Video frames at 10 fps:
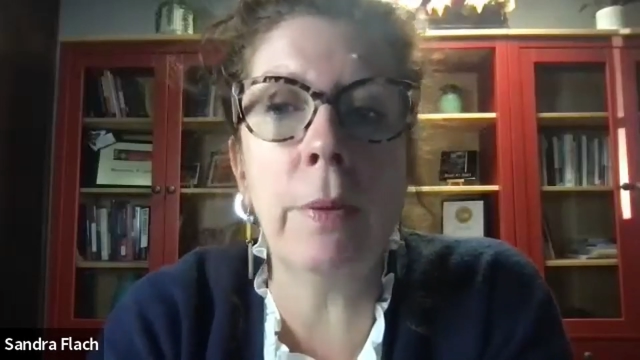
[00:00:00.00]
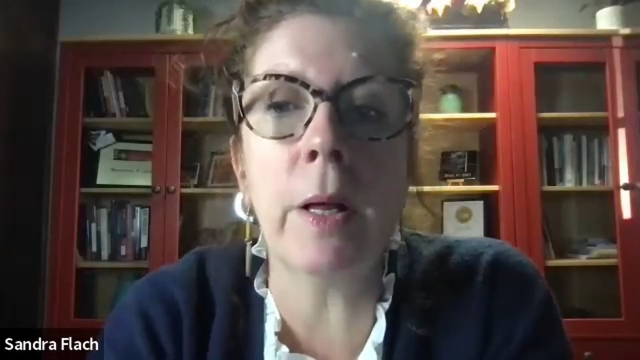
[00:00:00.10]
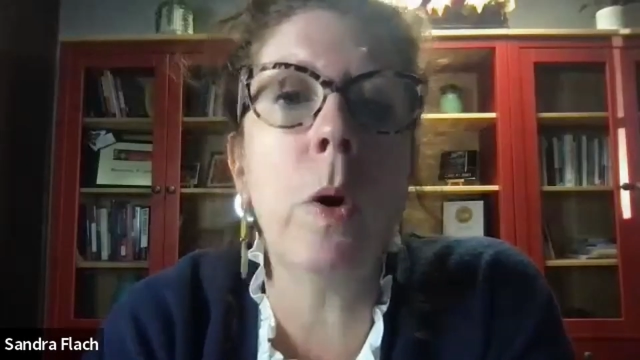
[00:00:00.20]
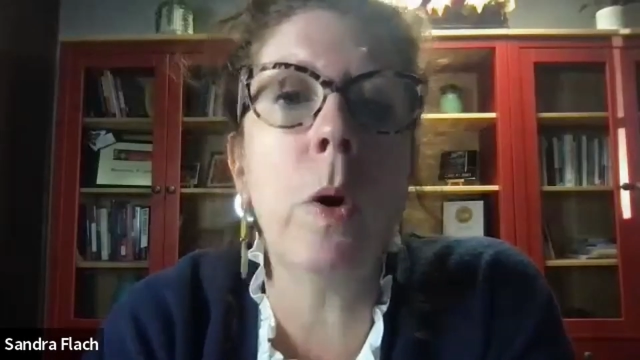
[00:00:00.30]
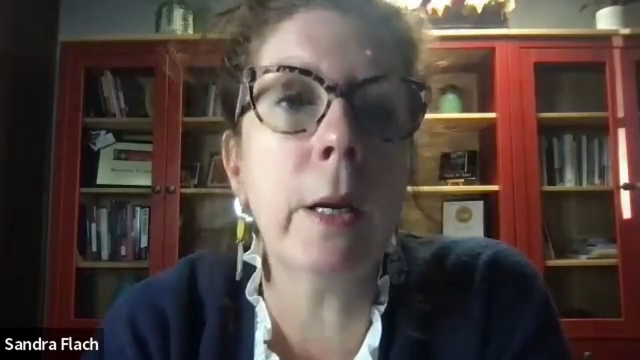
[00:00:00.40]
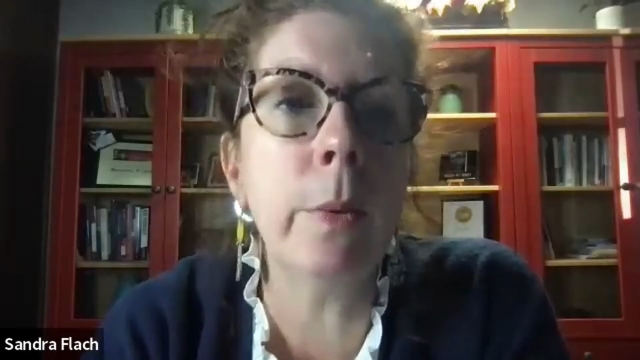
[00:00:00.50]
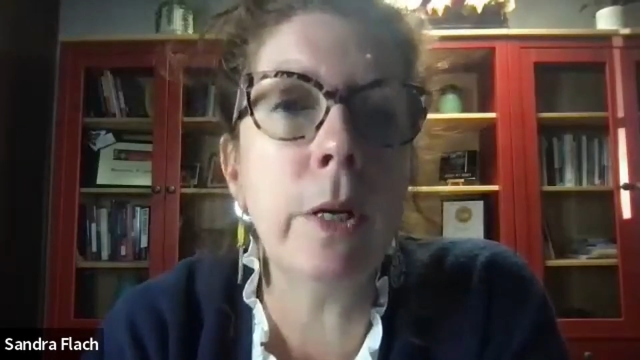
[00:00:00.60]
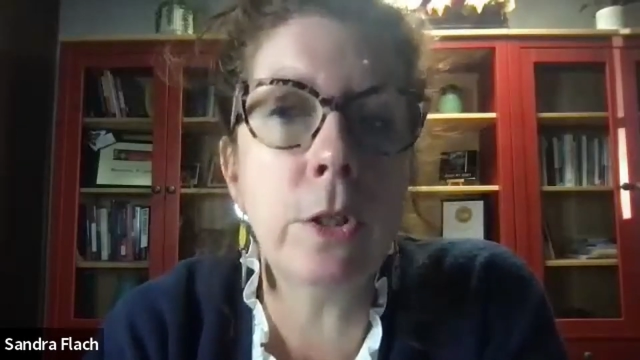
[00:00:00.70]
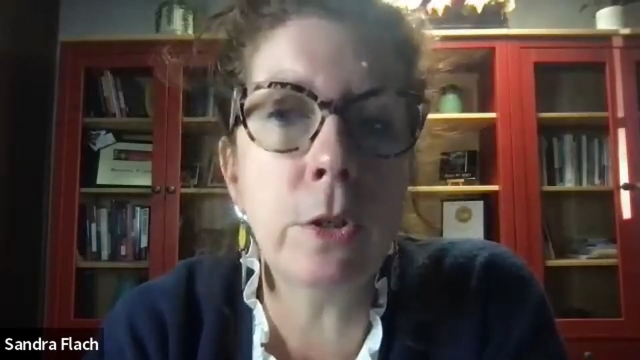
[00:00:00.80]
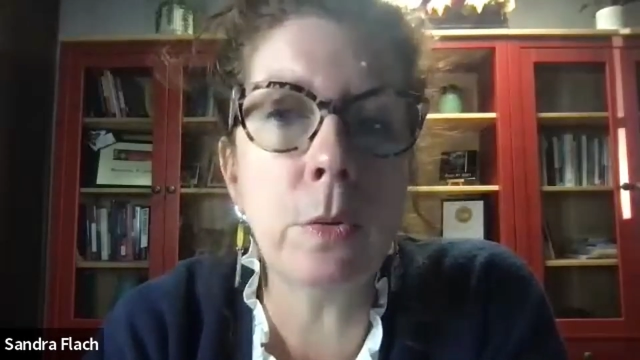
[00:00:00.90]
Like, what can we
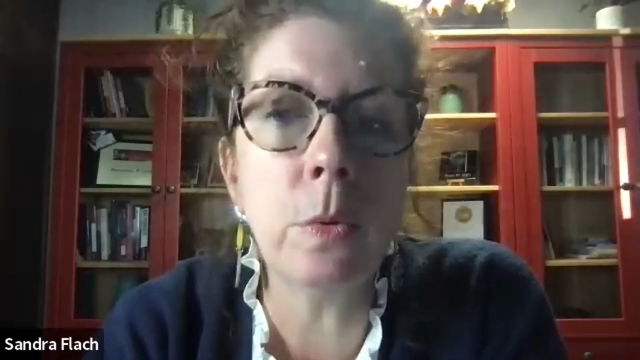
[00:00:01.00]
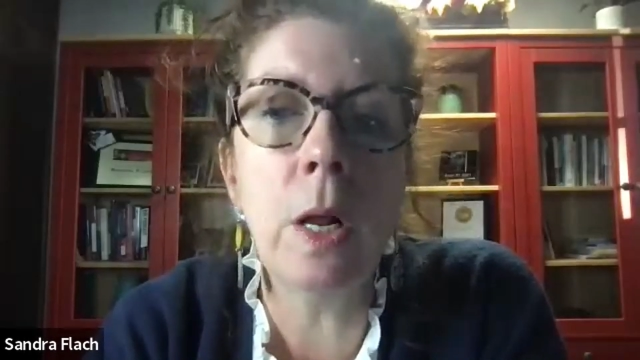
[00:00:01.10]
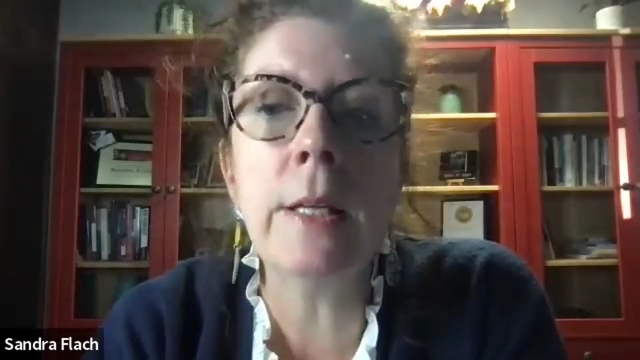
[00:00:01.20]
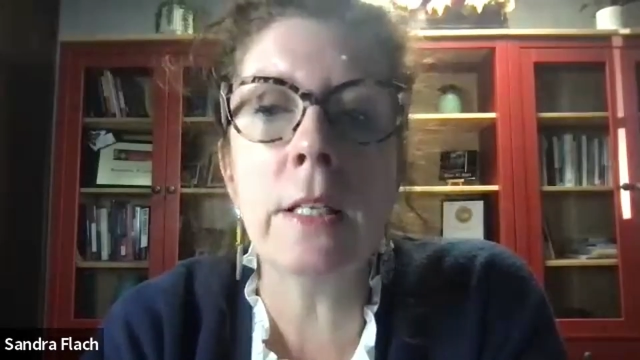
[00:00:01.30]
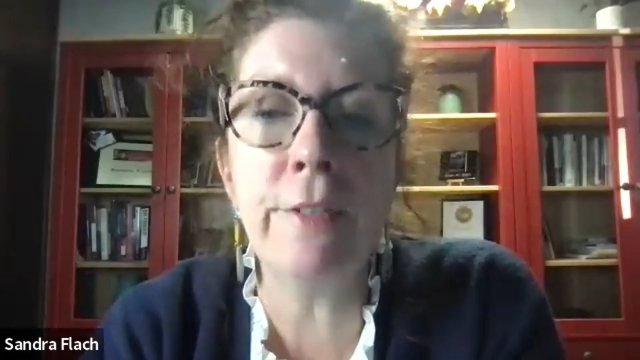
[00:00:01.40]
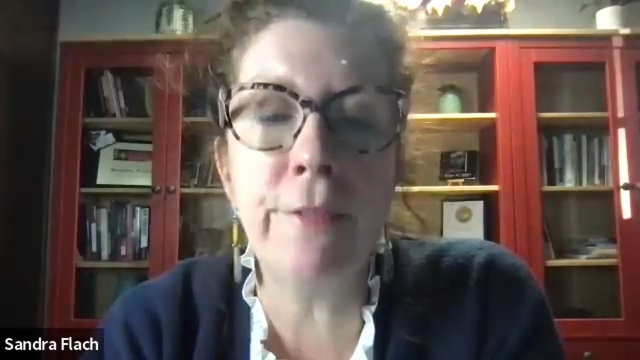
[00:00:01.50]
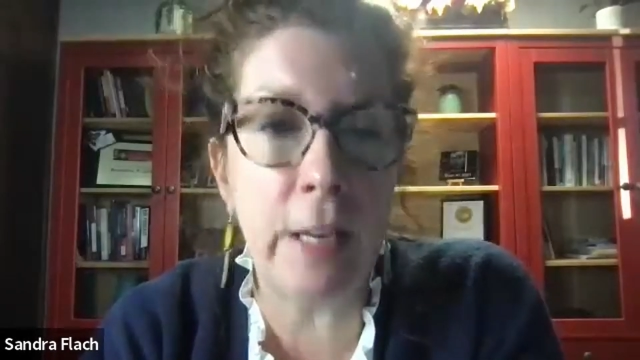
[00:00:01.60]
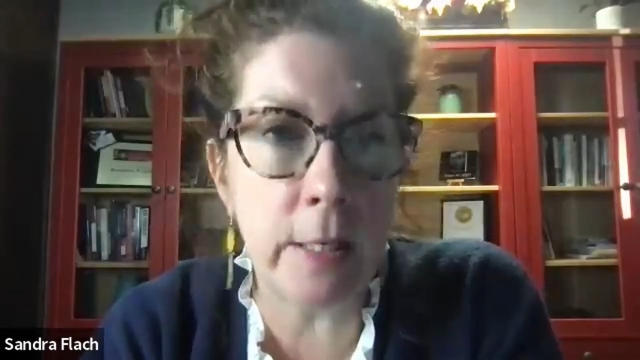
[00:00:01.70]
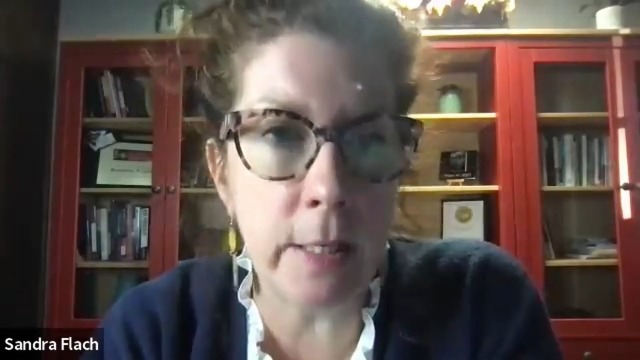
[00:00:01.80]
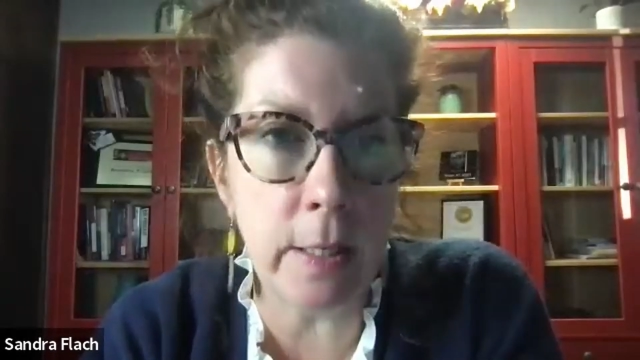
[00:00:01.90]
do to
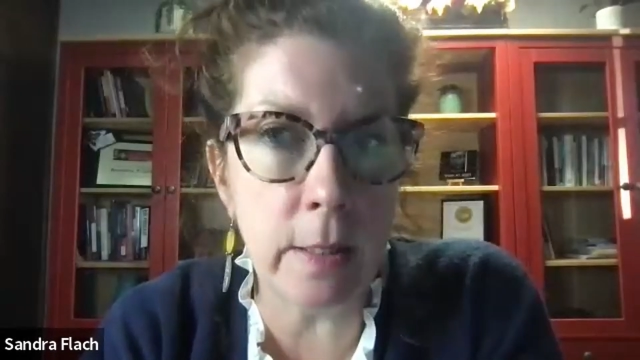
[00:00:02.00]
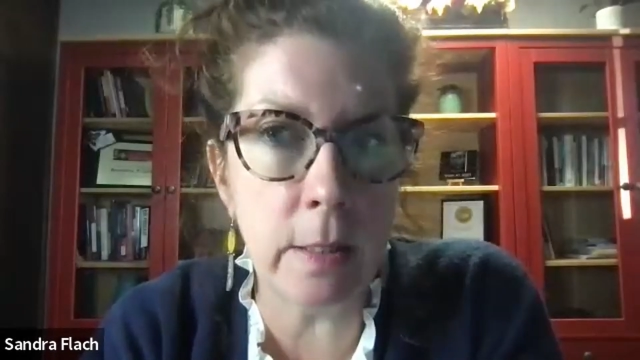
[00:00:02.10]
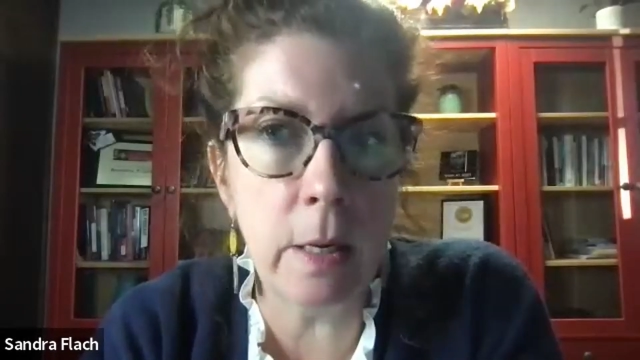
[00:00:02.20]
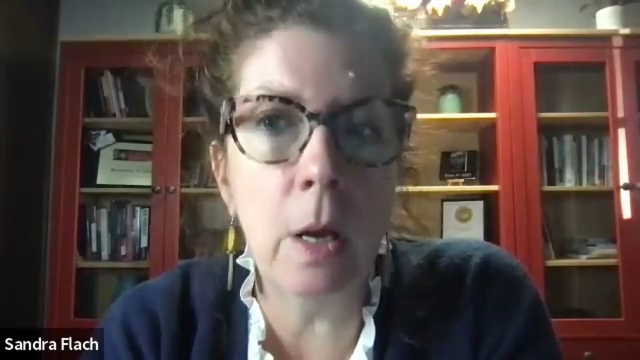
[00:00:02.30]
fix this?